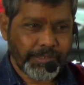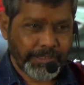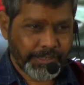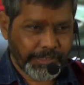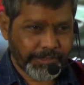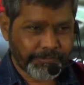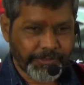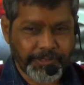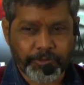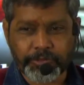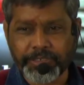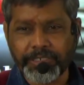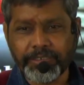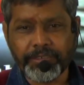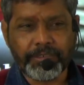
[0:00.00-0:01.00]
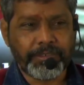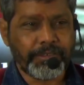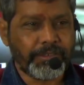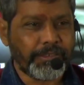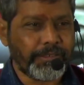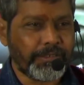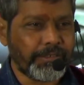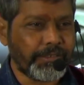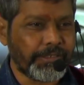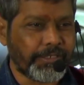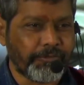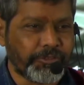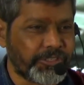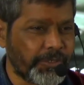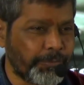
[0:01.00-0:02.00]
it went to the
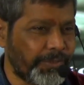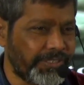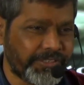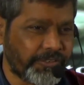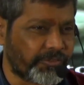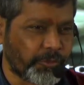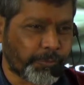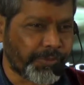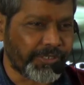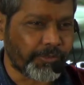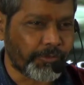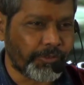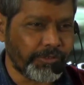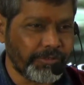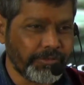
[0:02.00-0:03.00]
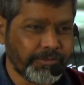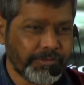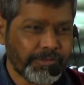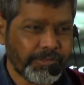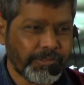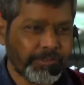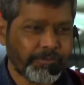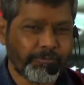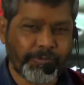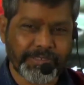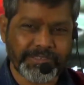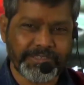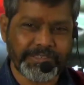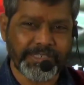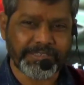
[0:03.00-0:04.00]
division bench of Supreme Court.
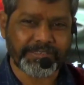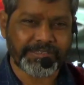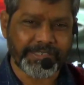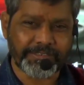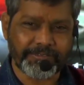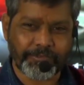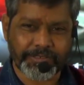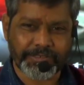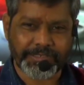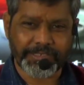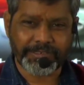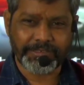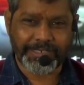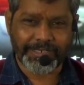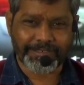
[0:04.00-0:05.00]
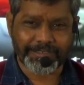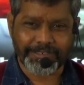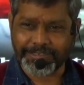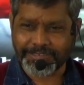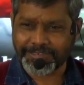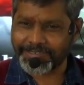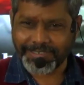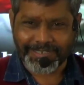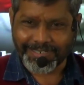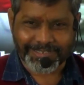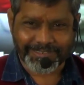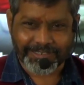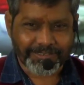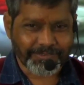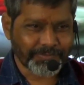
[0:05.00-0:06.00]
One judge said one thing, another judge said
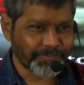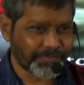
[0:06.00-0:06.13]
another.